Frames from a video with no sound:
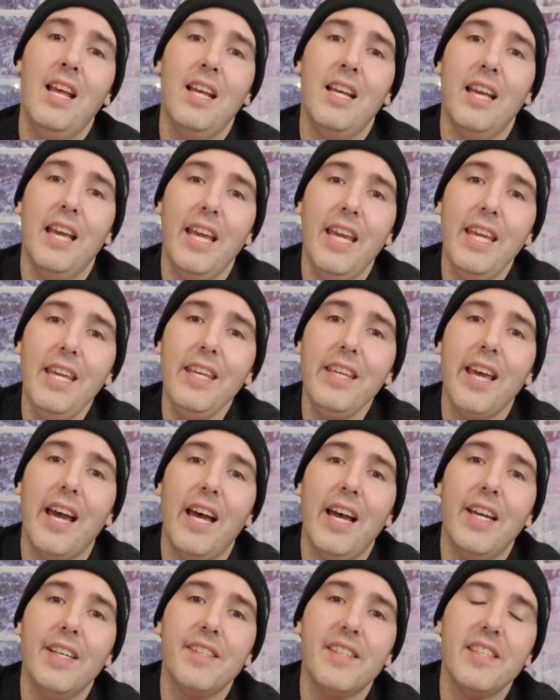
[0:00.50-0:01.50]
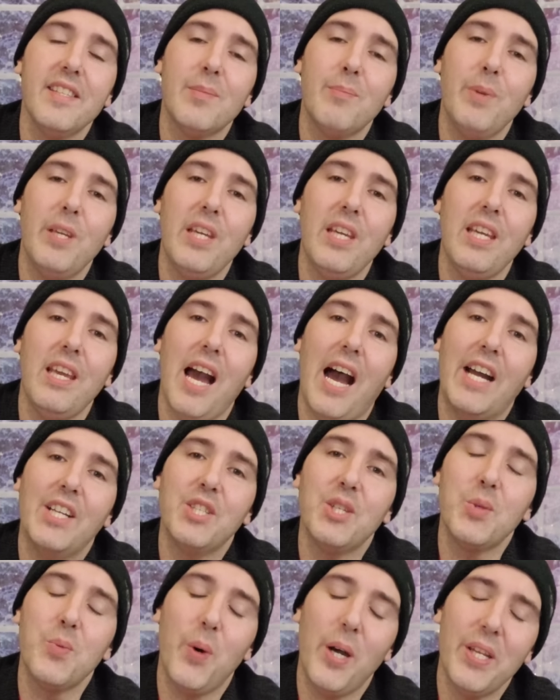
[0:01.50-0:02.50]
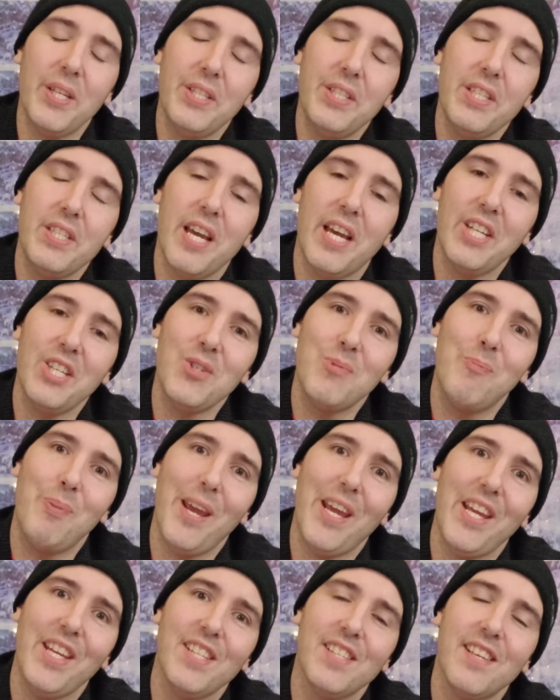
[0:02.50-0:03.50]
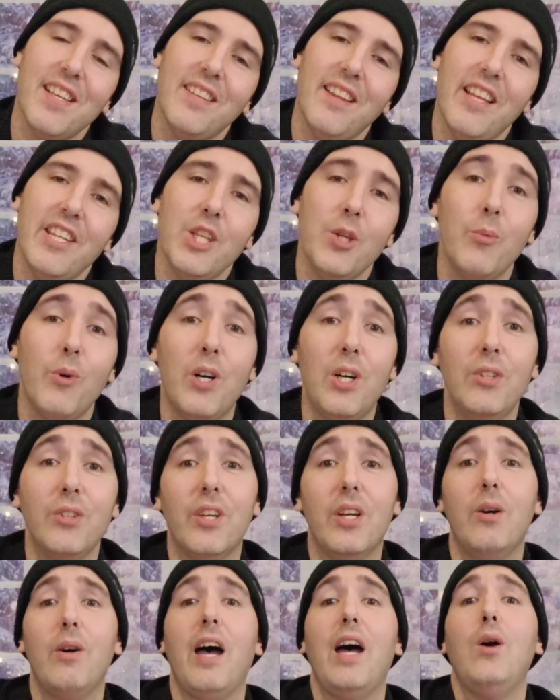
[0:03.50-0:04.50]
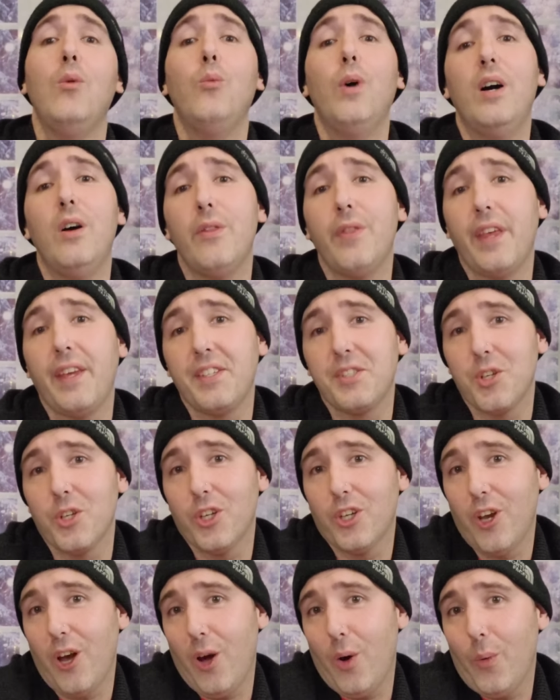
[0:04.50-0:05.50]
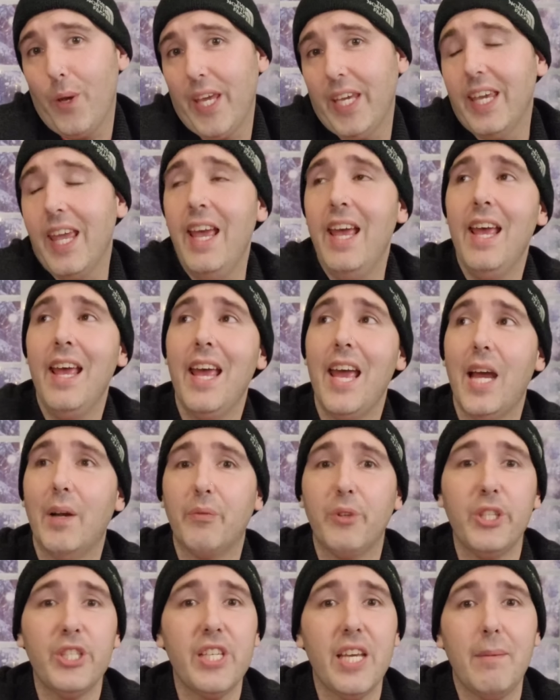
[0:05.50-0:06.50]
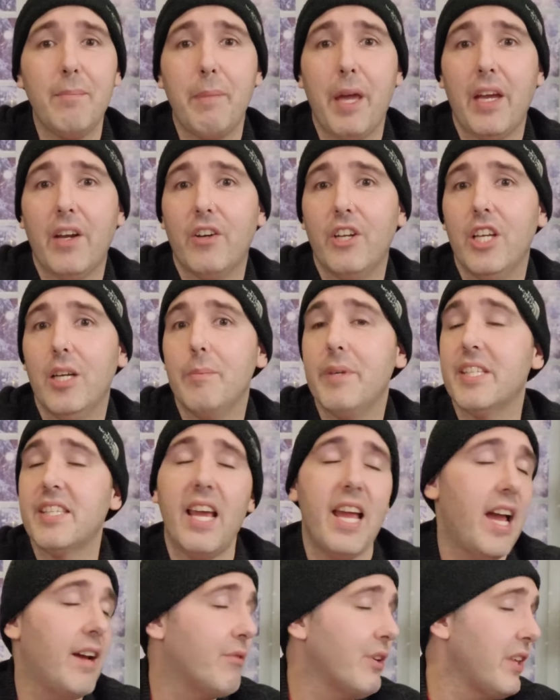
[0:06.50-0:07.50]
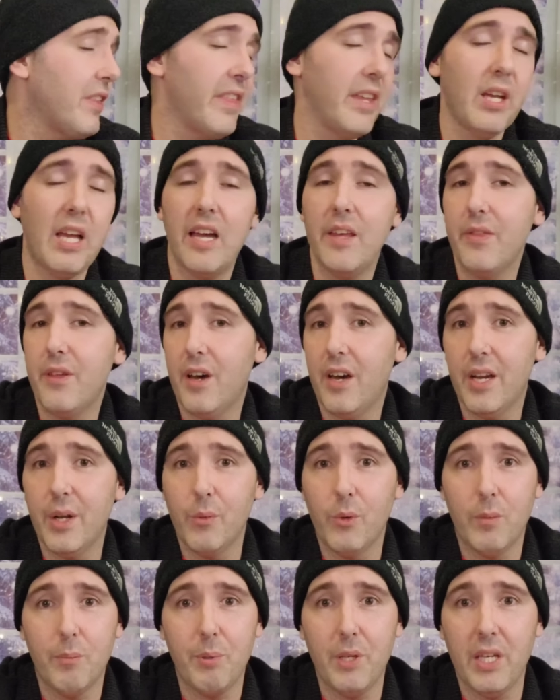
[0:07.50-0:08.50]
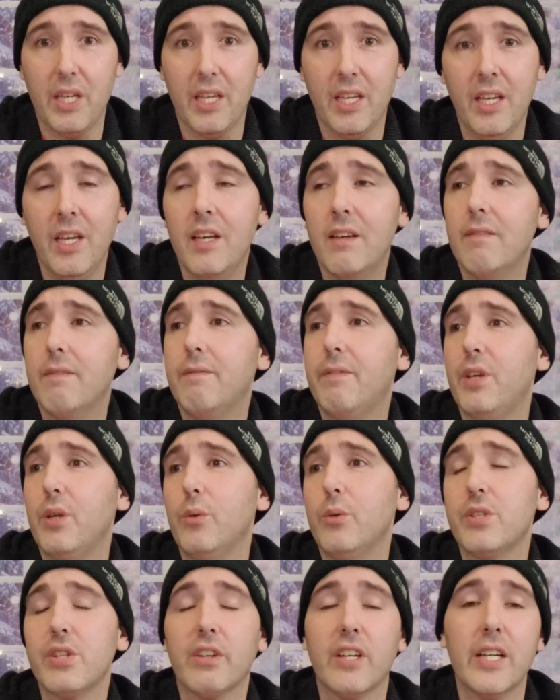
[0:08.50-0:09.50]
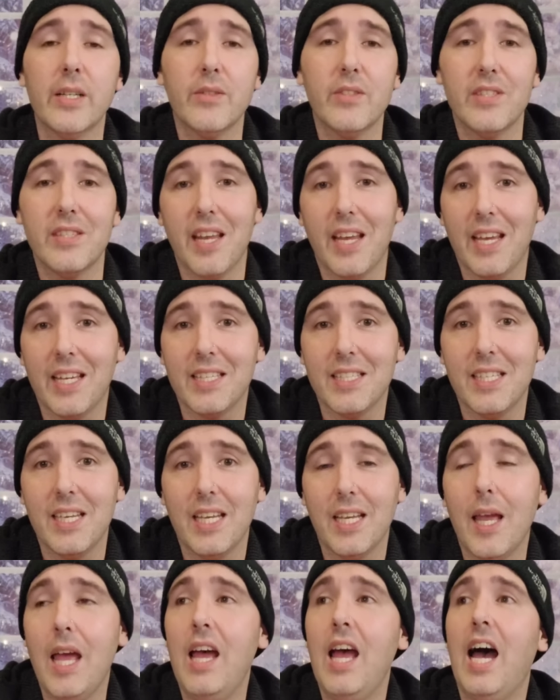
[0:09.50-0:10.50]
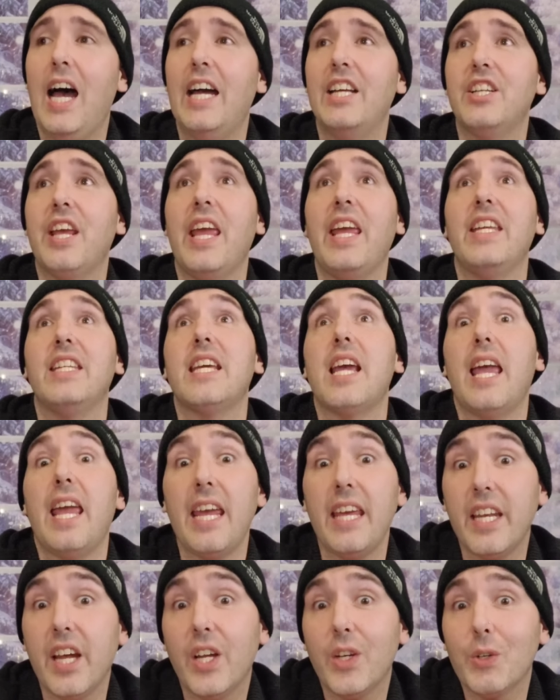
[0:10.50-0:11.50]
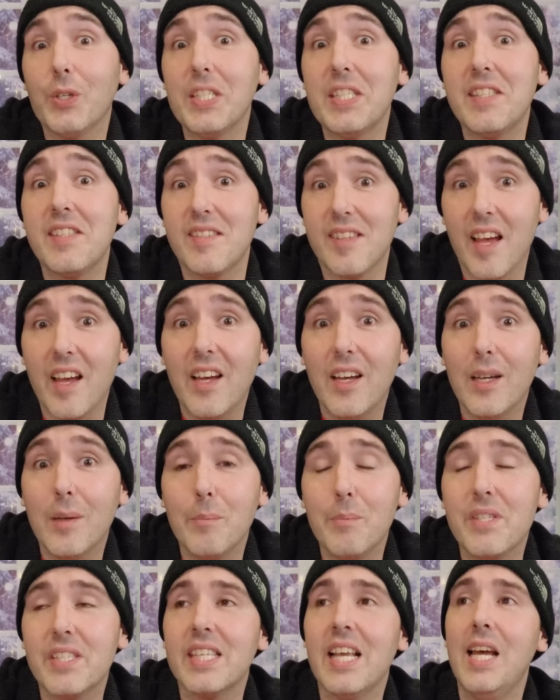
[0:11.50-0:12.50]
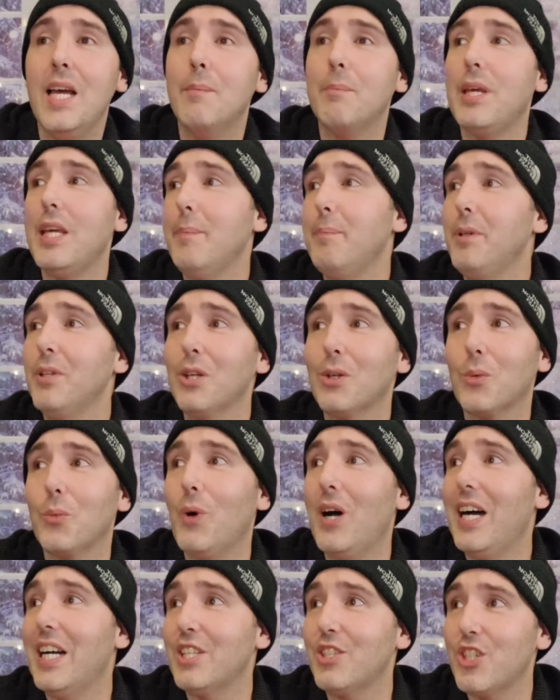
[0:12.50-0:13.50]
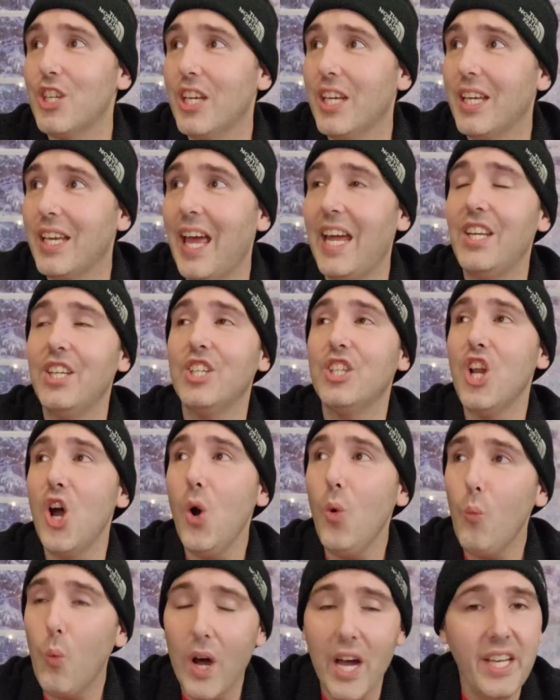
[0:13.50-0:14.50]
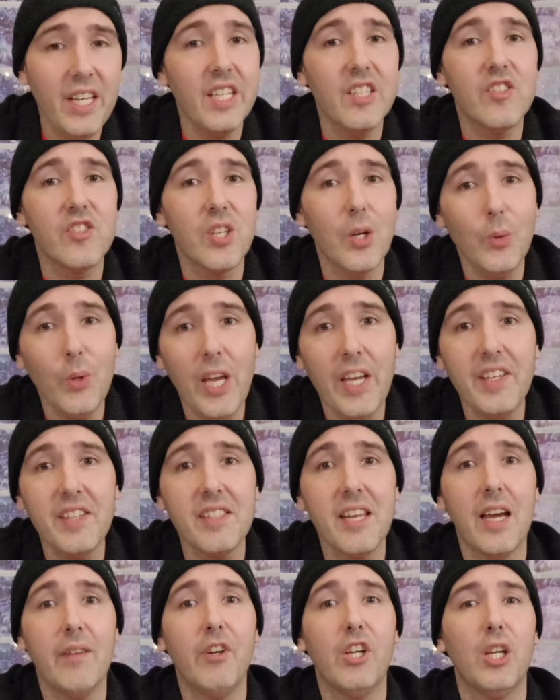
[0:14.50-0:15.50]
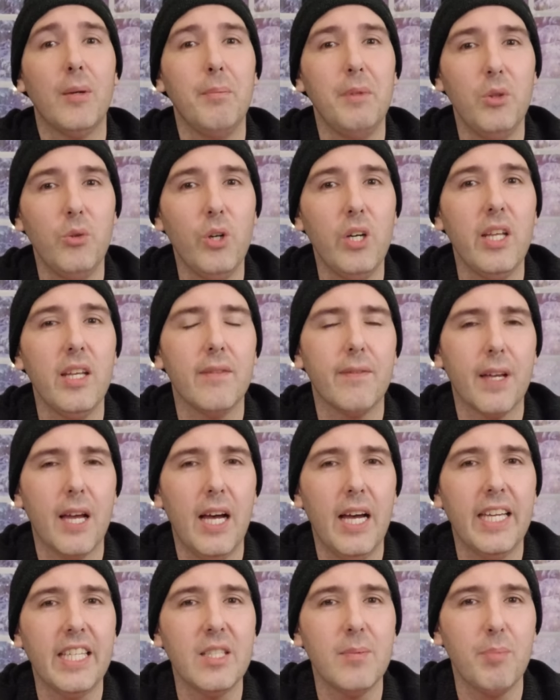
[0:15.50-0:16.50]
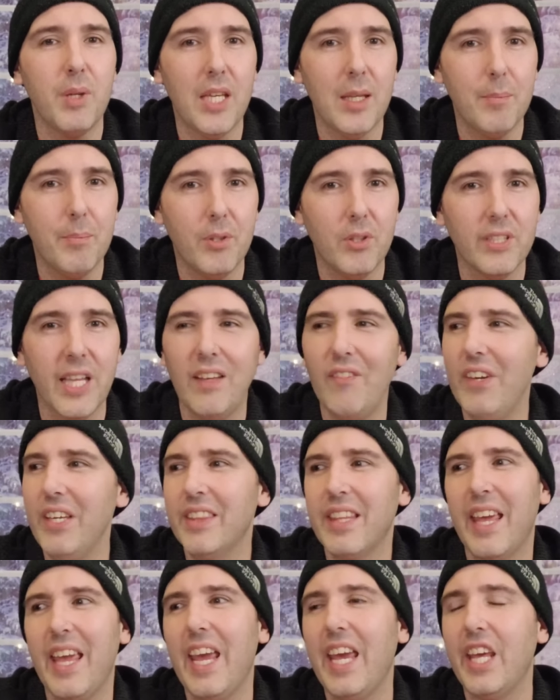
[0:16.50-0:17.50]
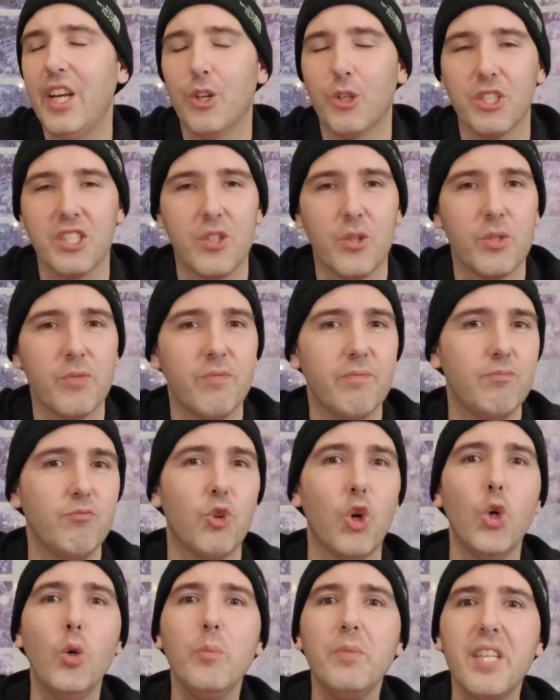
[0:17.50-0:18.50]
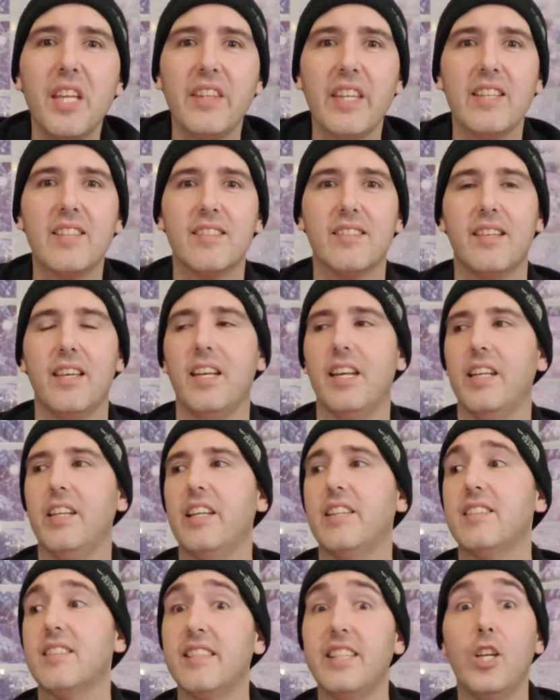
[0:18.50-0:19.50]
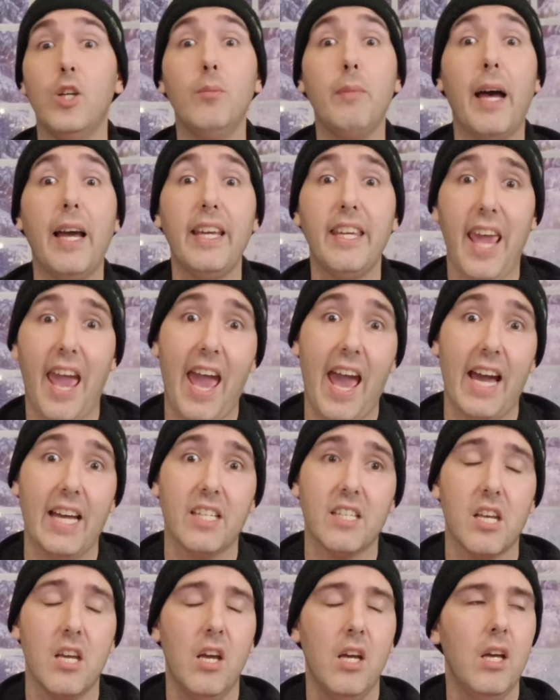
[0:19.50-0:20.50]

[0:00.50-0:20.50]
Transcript: Hey guys, it's me. I just wanted to touch base and let you all know how well things are going. Everyday Mariam is everything I thought it would be. Views are outstanding. I gained 800 subs. People are watching. And you know what? It's so nice to have a community of kind people, not like the haters in those rooms that they sit in and steal my cat.